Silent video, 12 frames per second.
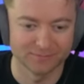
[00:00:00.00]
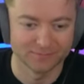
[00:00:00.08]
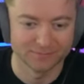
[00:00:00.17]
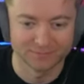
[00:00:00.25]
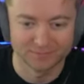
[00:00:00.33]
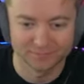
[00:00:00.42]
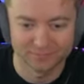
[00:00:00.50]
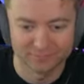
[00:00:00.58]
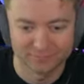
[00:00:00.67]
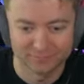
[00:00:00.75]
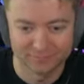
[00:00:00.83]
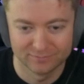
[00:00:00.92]

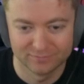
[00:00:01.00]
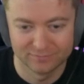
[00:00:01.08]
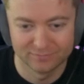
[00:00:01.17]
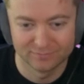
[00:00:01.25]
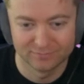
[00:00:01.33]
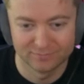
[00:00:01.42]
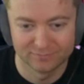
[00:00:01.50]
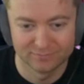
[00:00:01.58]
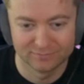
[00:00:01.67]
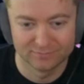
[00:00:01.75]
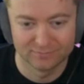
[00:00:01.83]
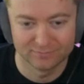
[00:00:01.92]

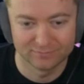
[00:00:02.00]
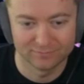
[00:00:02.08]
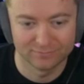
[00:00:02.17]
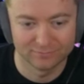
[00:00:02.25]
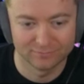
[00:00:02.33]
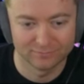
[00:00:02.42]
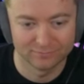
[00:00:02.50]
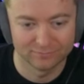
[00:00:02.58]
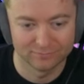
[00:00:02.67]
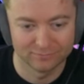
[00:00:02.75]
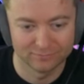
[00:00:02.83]
No one is speaking in this clip.